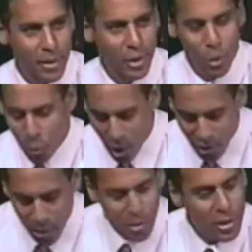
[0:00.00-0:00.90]
You walk
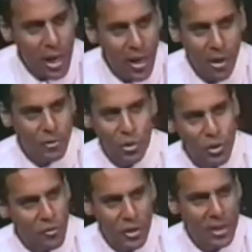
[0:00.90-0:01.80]
around with handcuffs on your
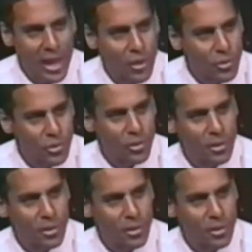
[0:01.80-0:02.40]
feet and ankles.